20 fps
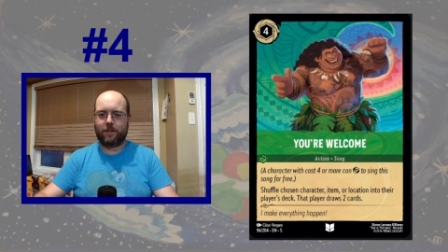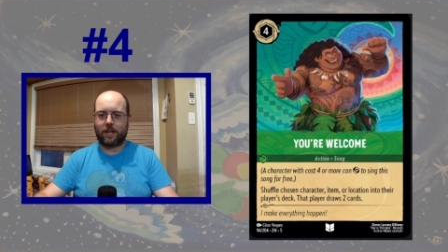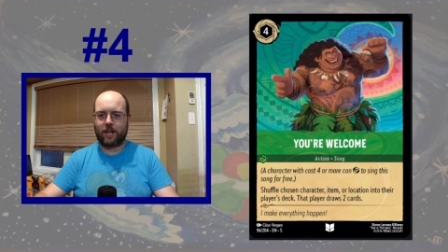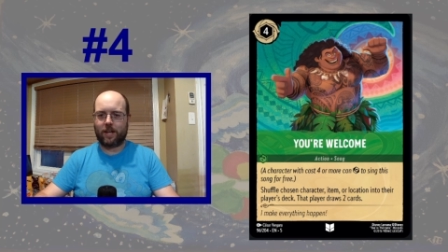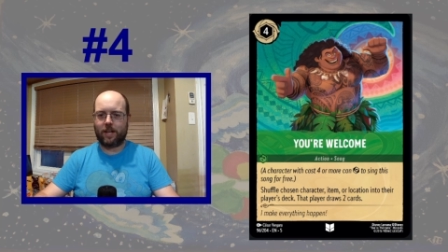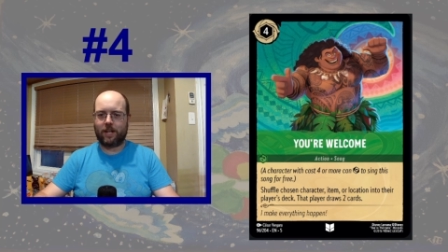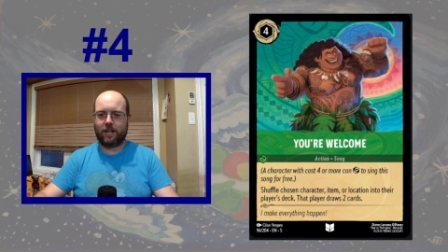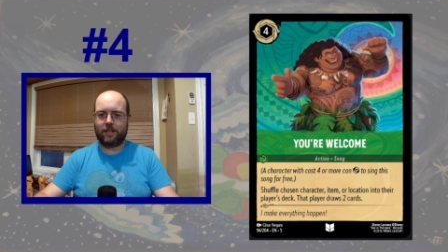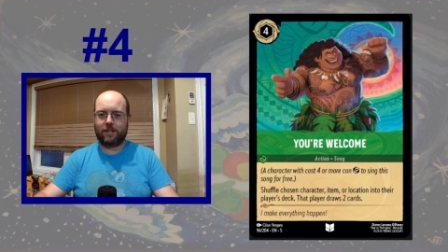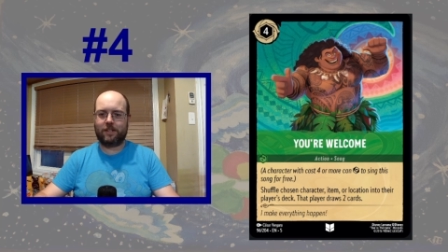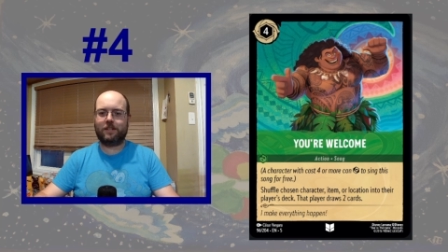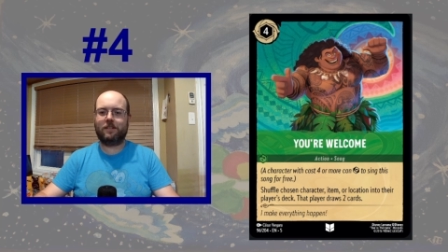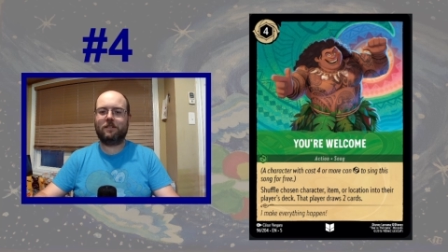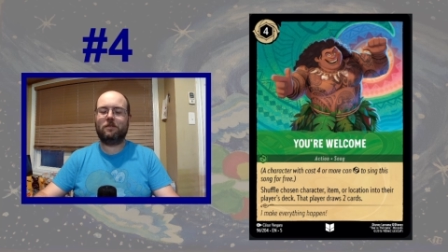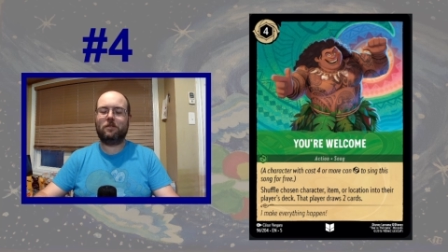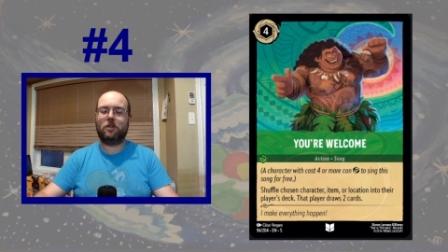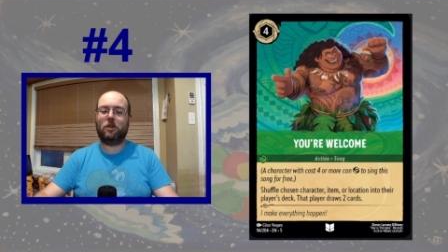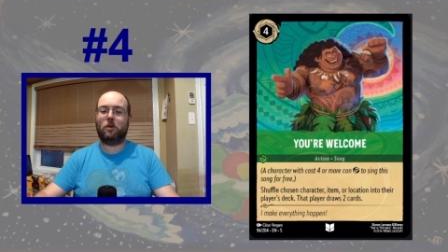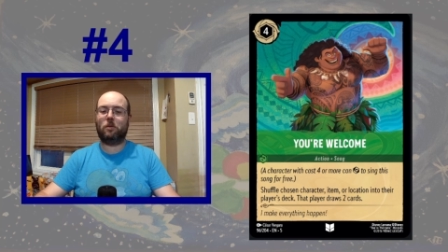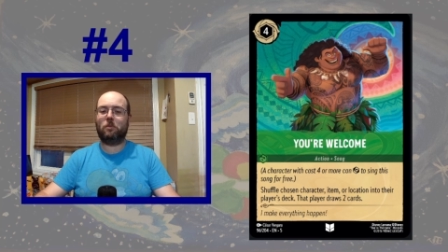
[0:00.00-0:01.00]
and
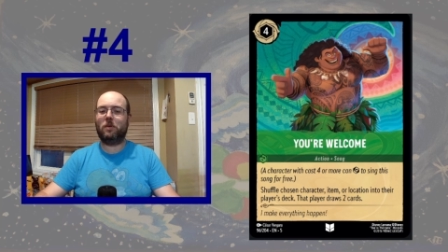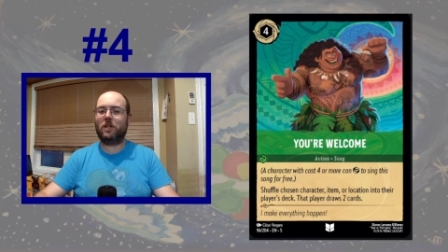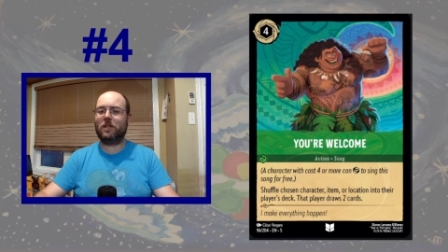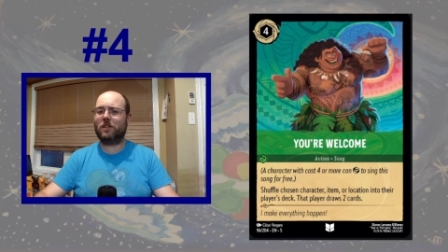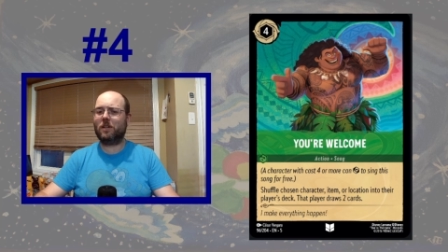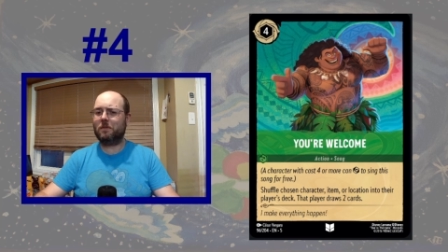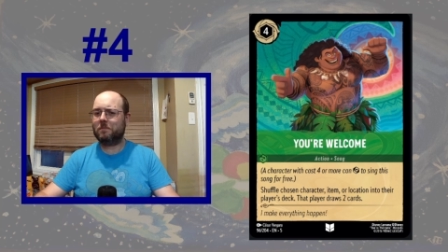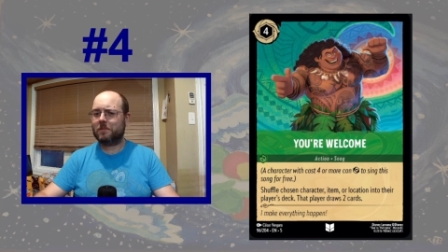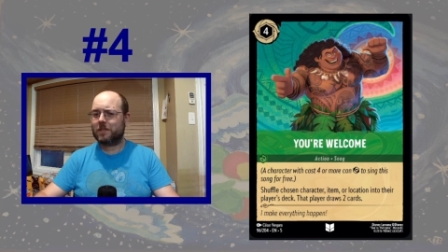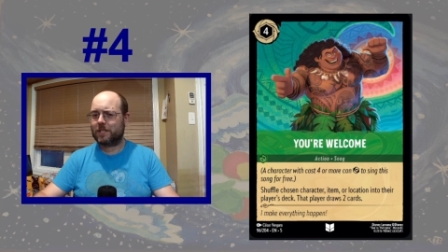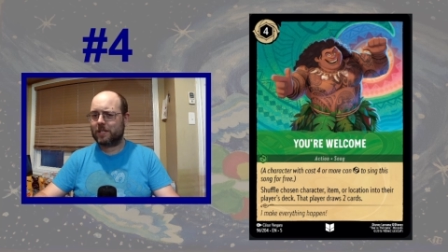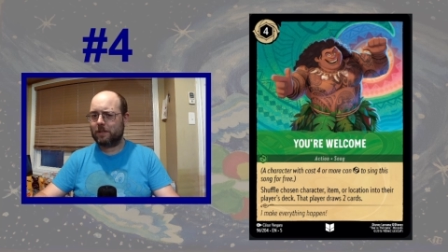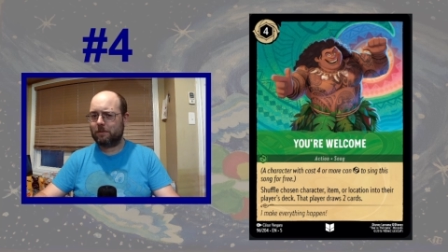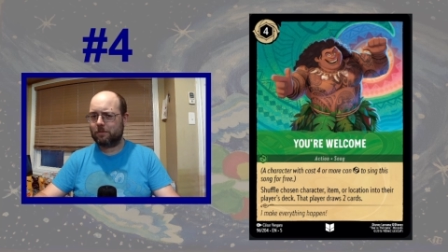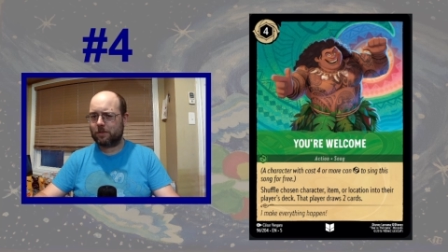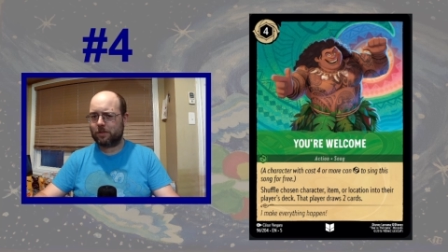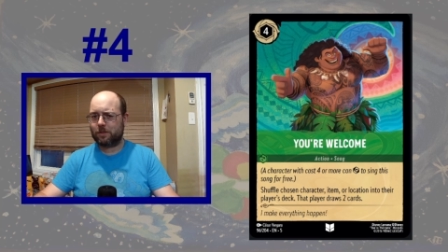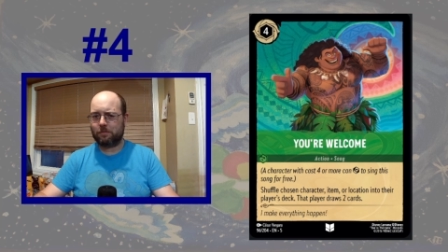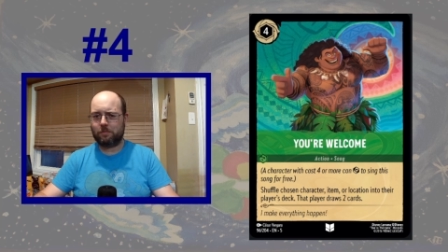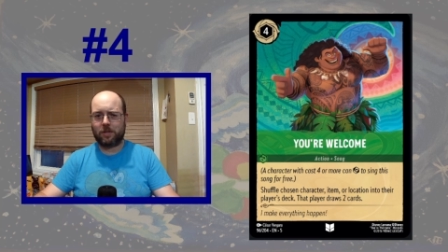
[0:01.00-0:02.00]
You're Welcome seems
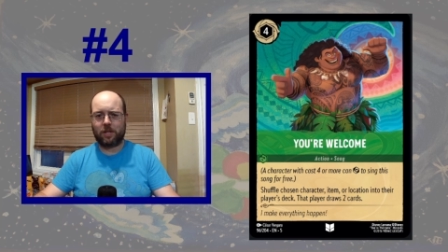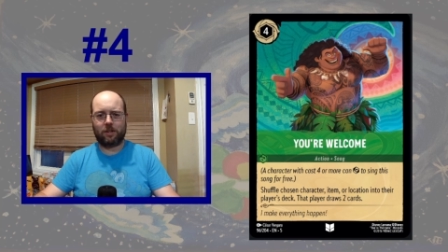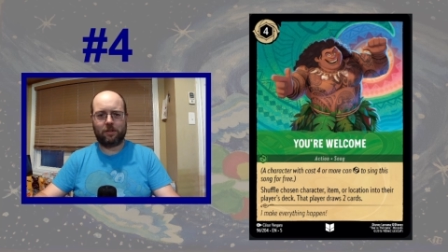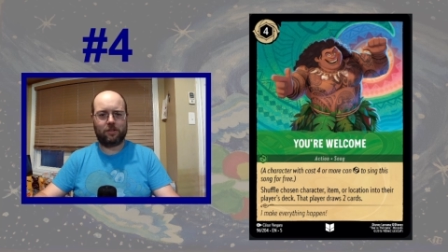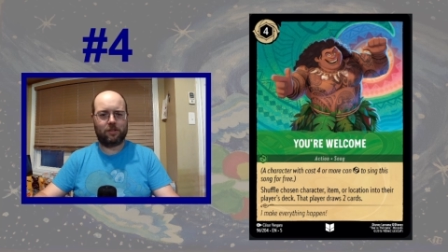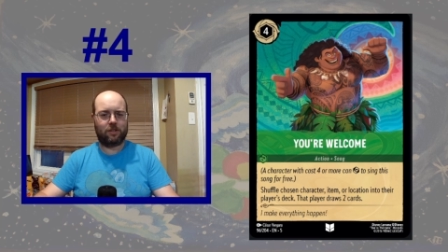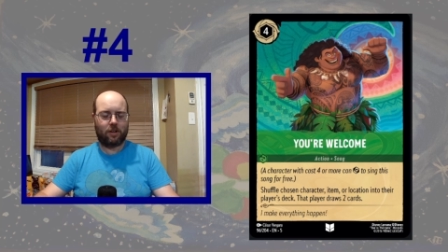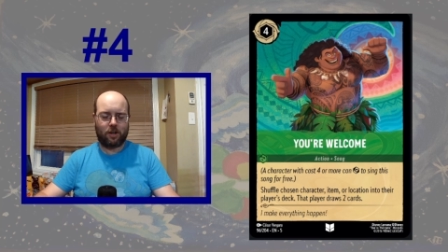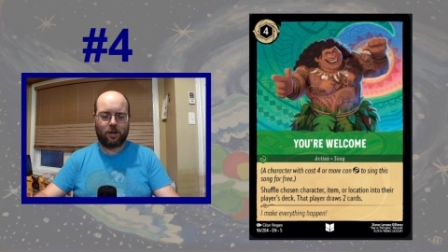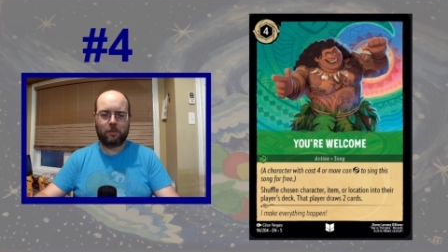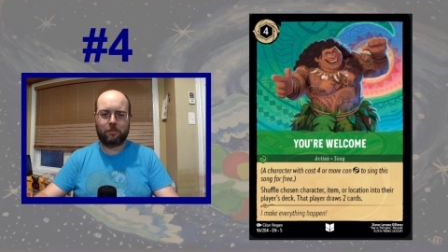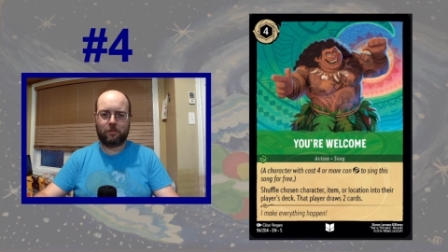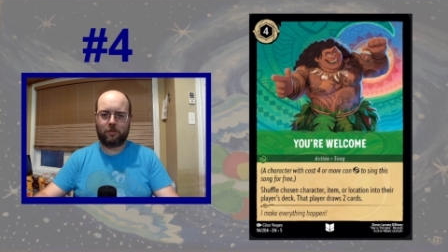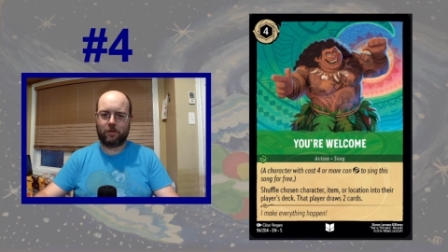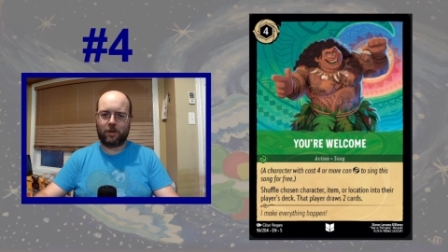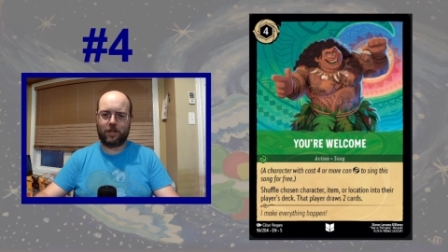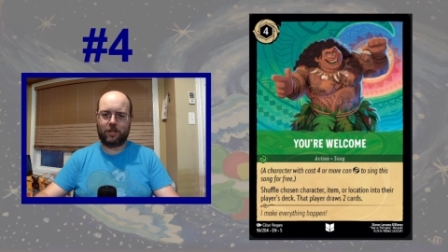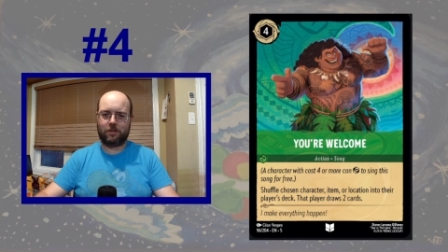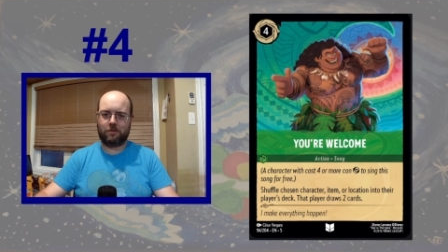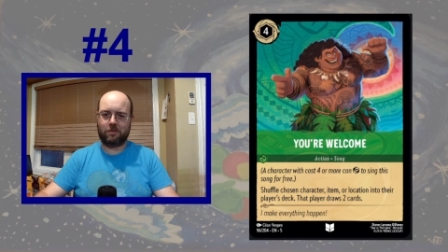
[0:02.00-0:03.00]
to be an
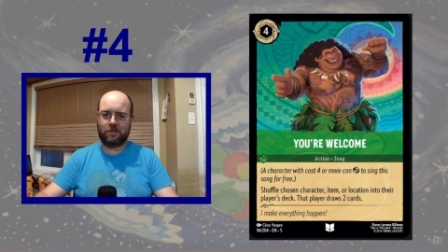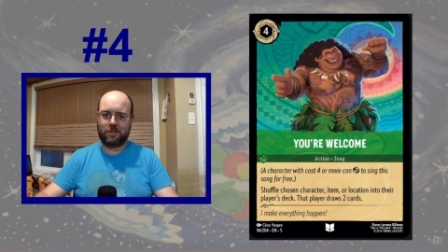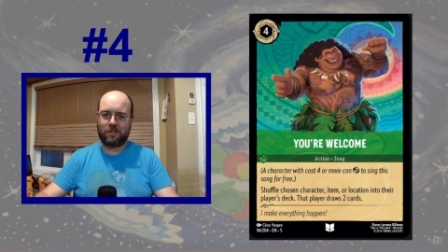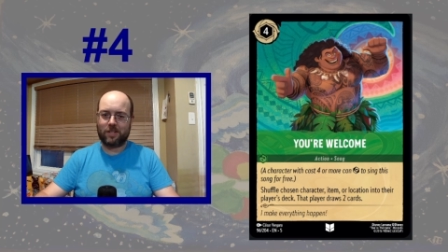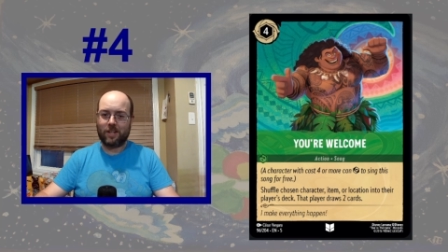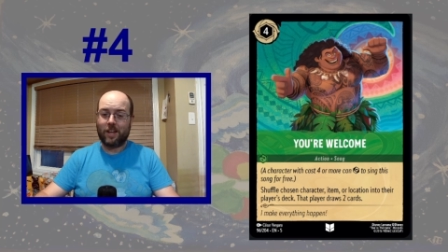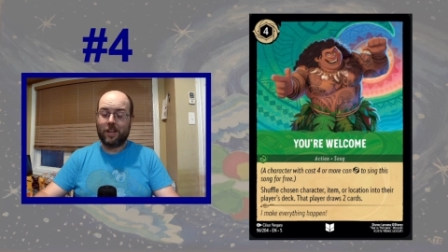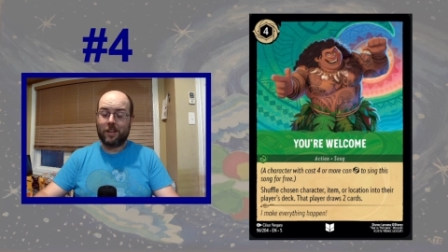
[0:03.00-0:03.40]
upgrade to it.